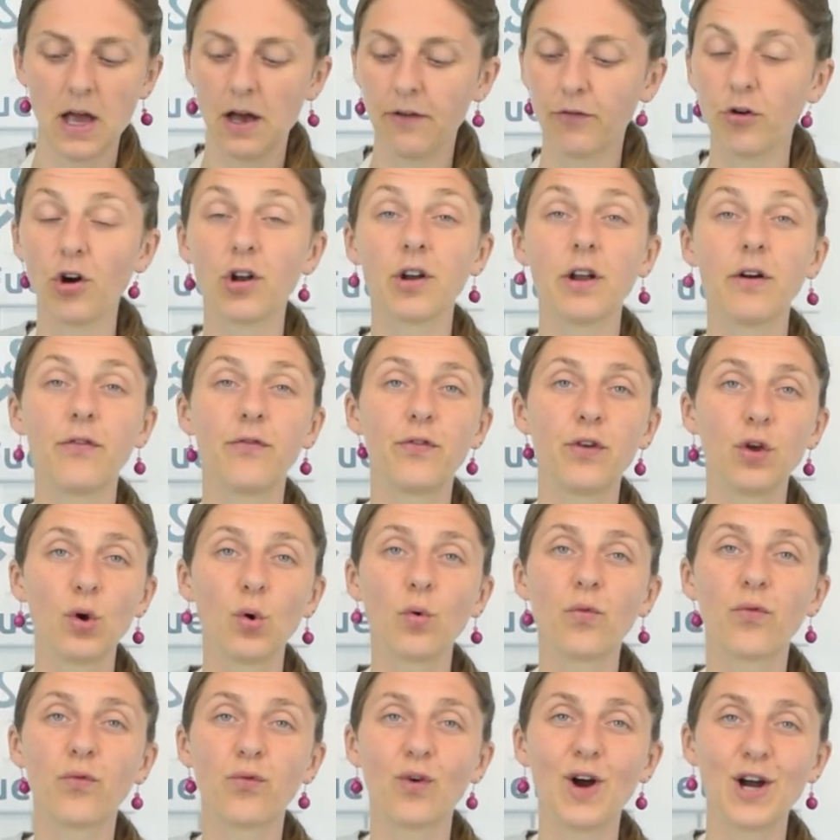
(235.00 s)
got a
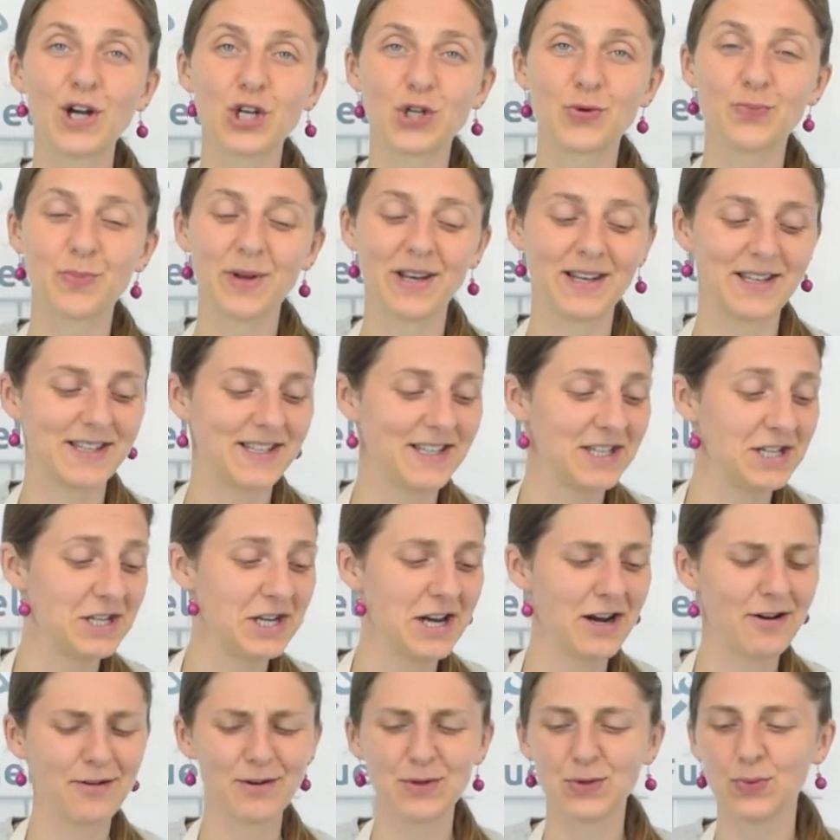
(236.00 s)
few fresh peas in
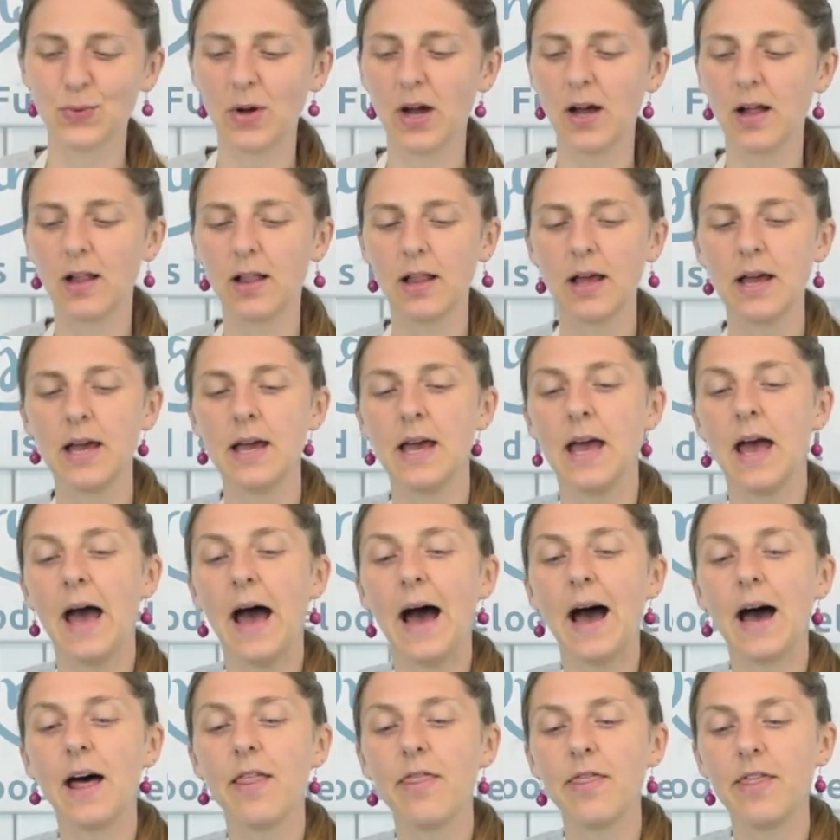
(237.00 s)
here as well,
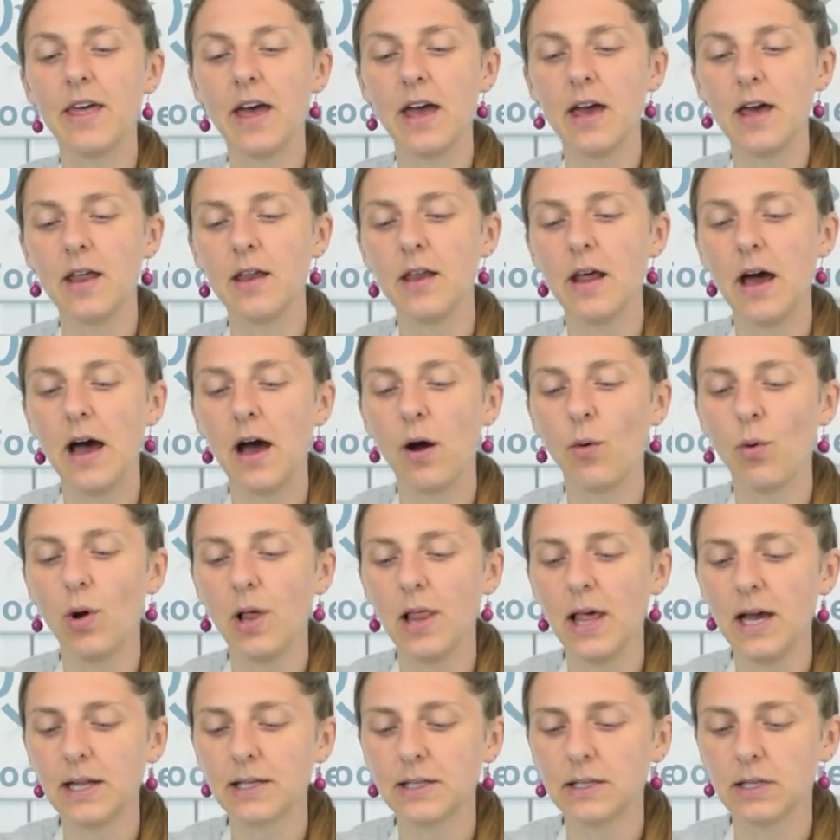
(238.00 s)
and then our
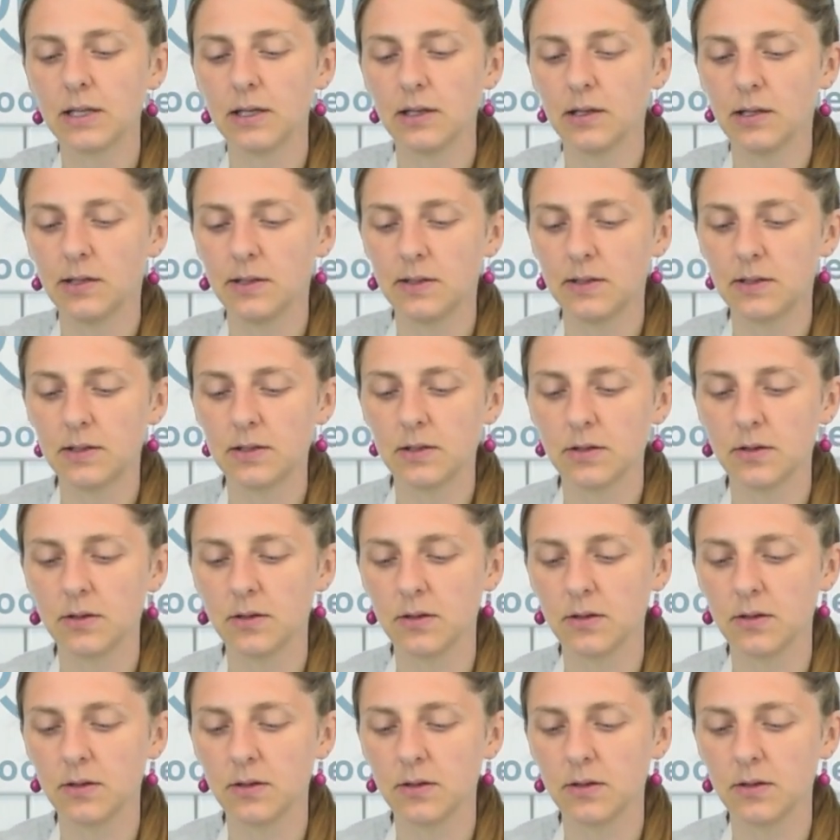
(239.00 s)
lettuce.